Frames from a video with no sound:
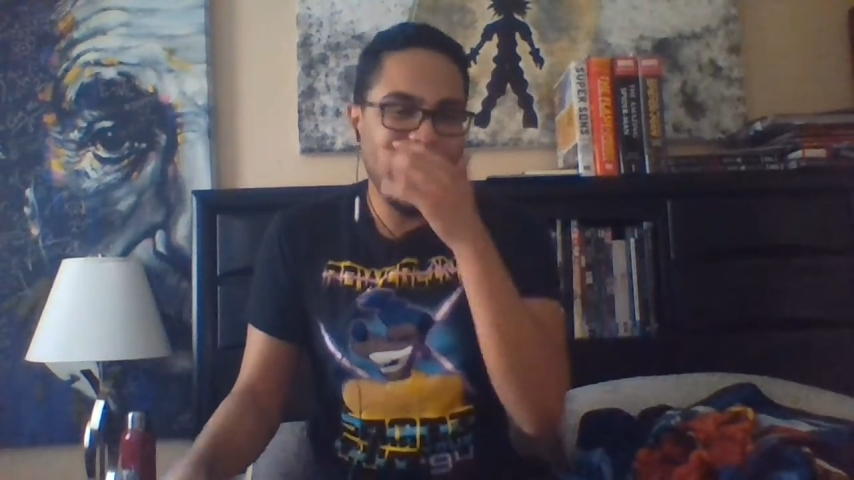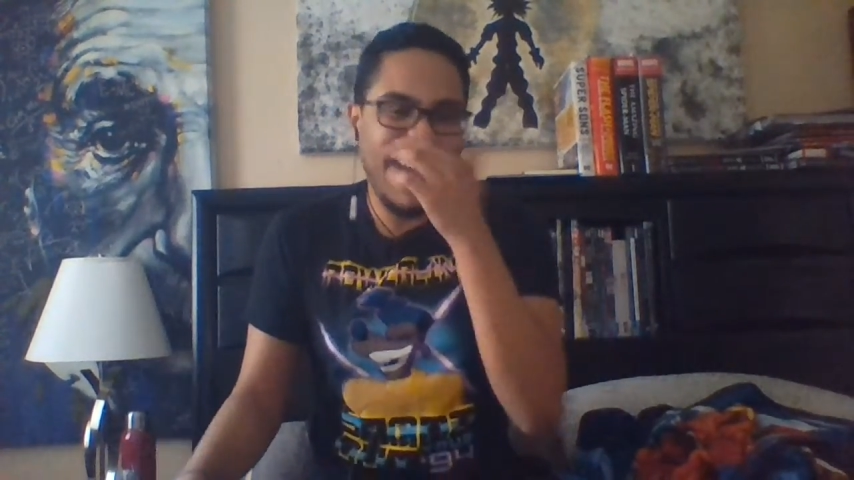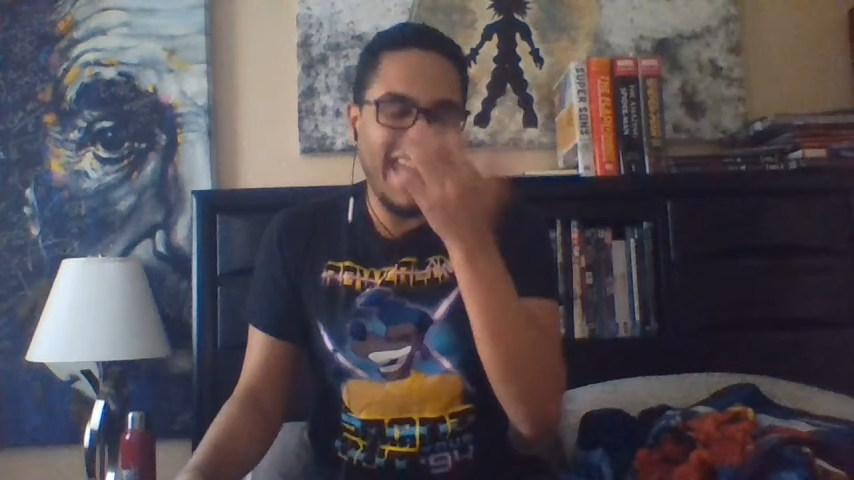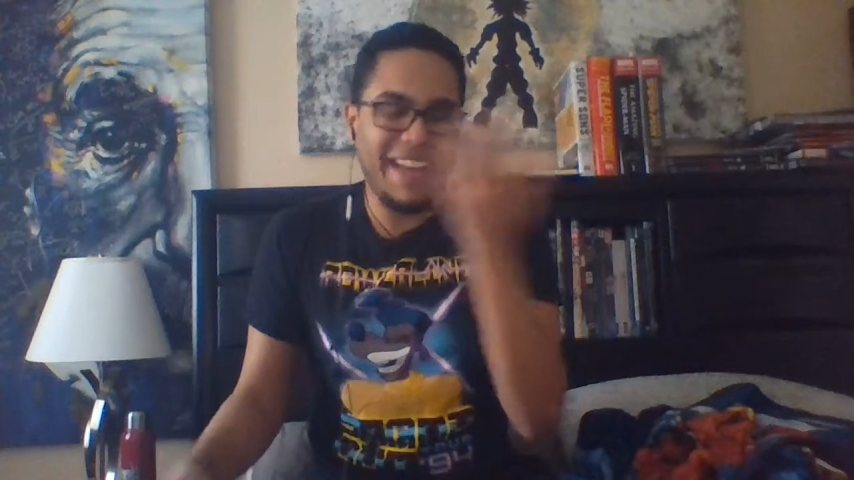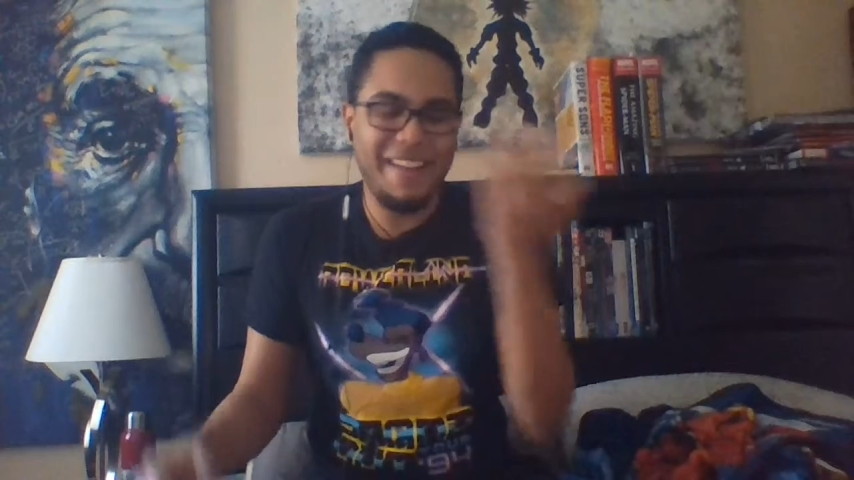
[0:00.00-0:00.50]

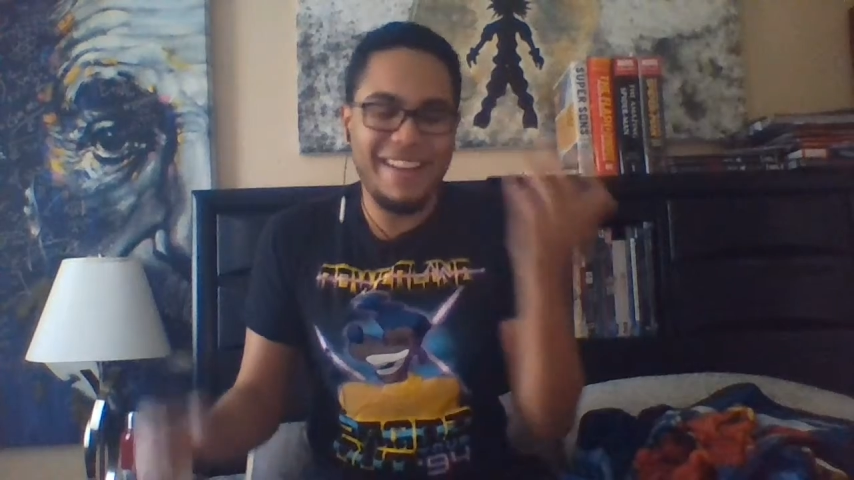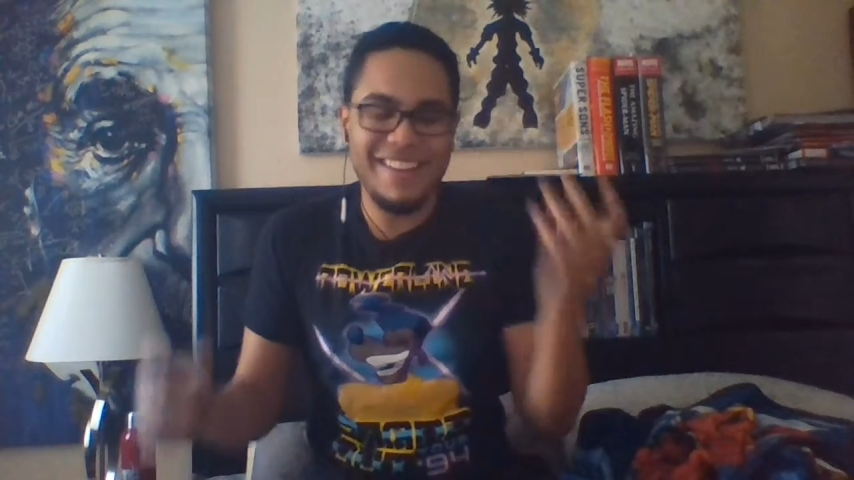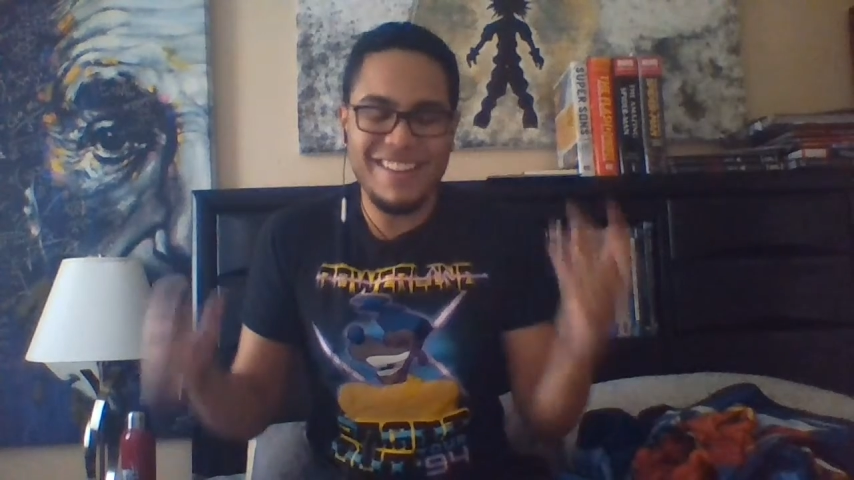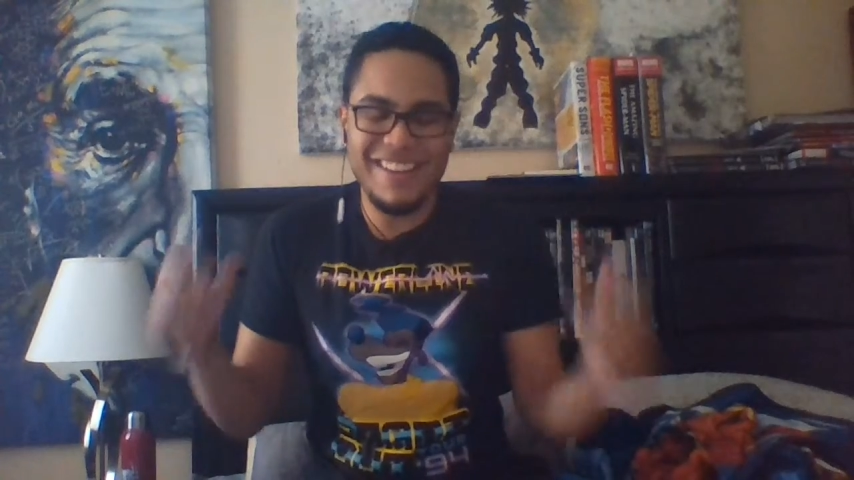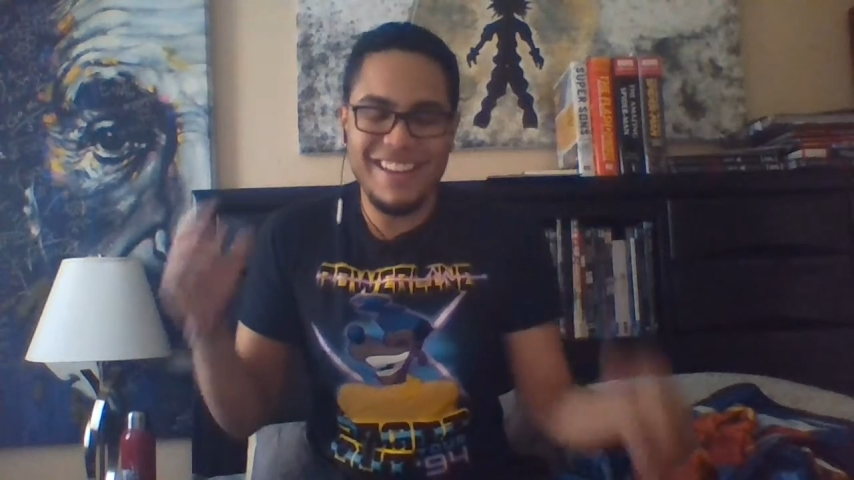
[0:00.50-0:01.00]

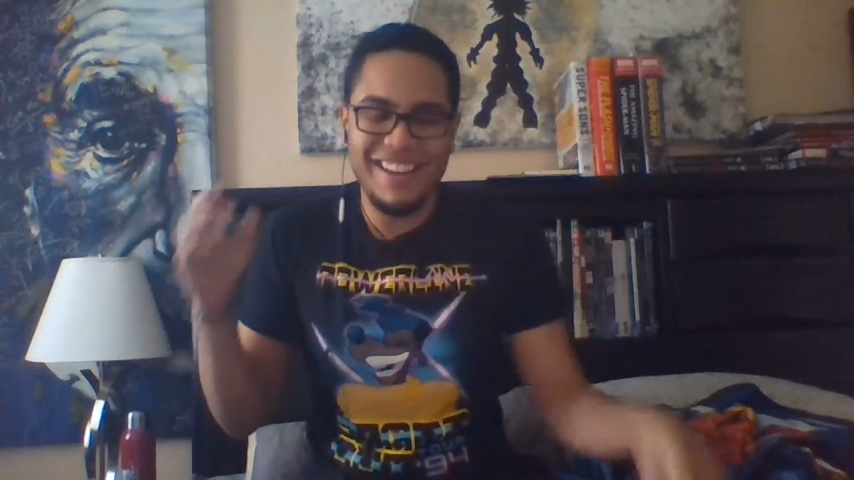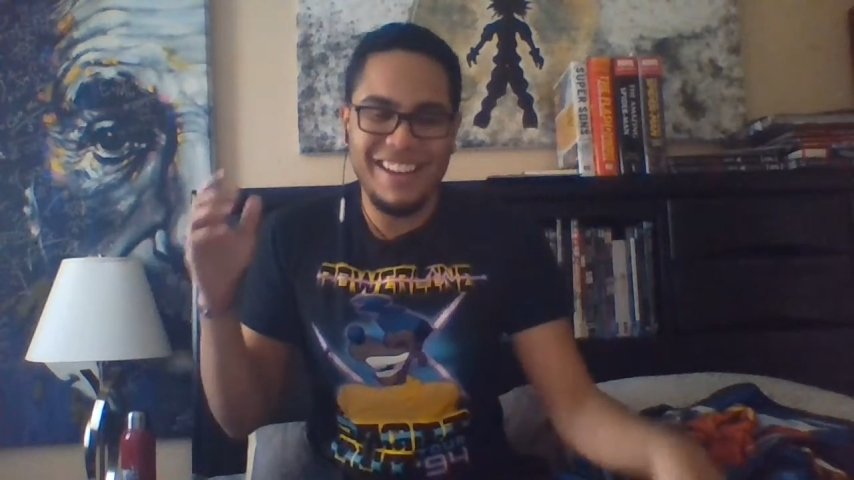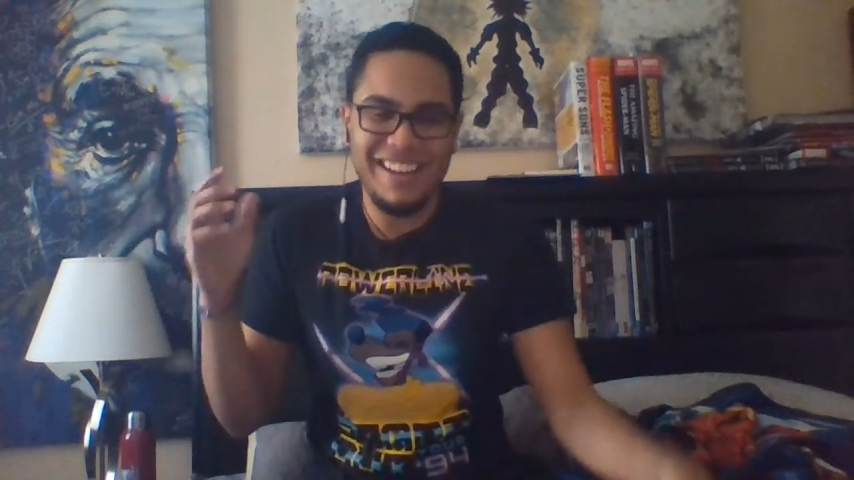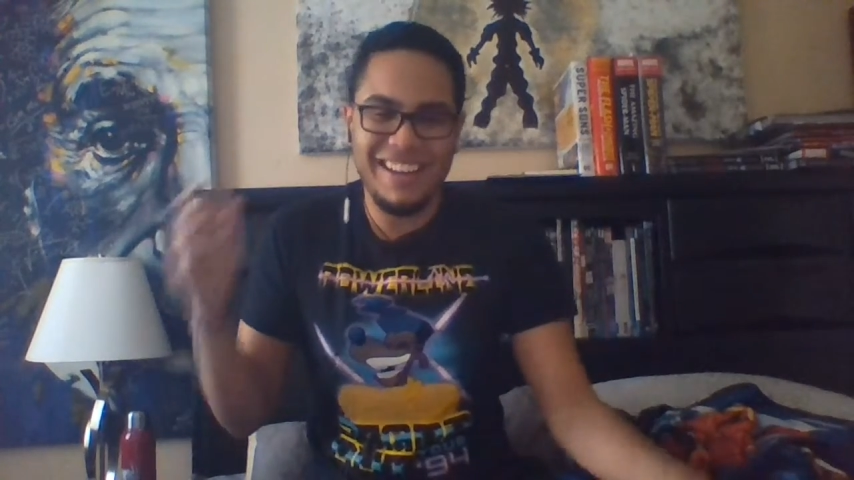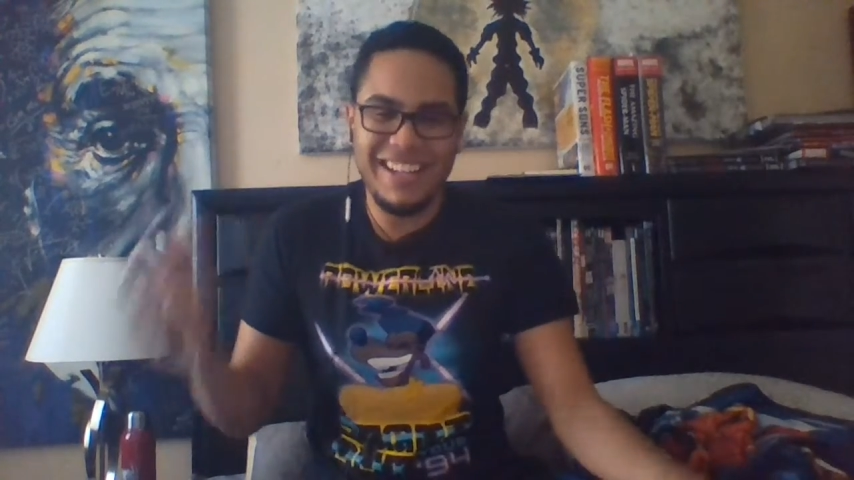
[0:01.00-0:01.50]
and
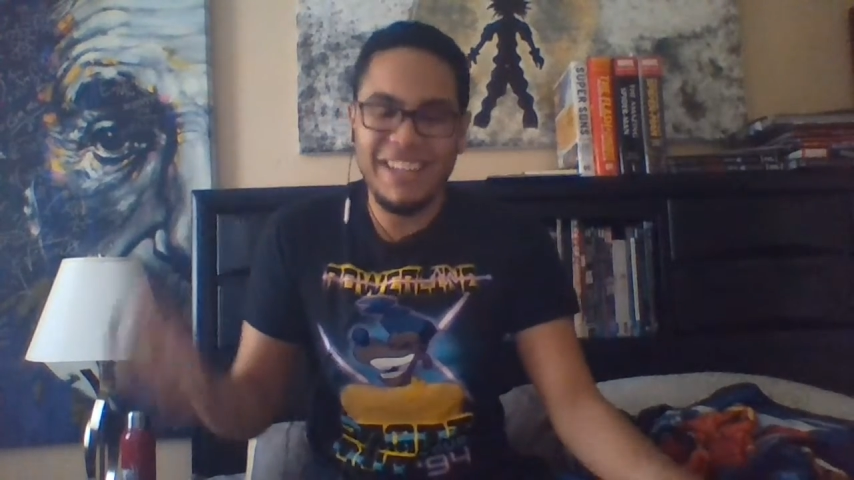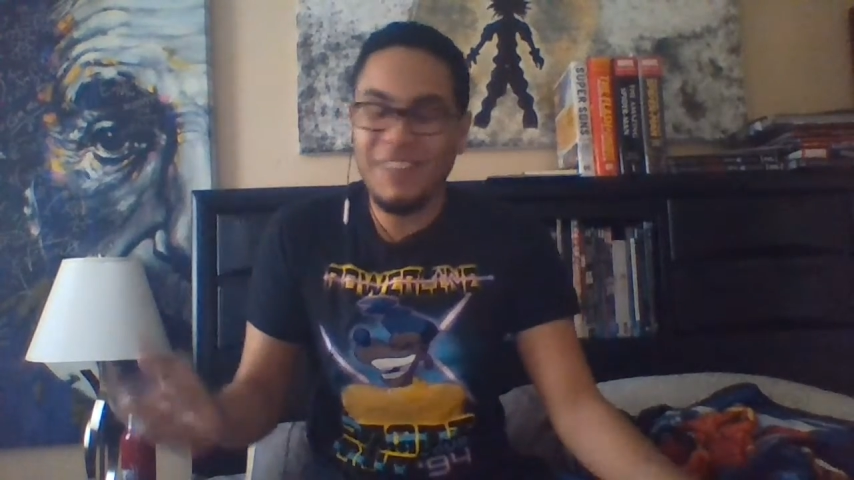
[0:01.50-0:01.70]
Kid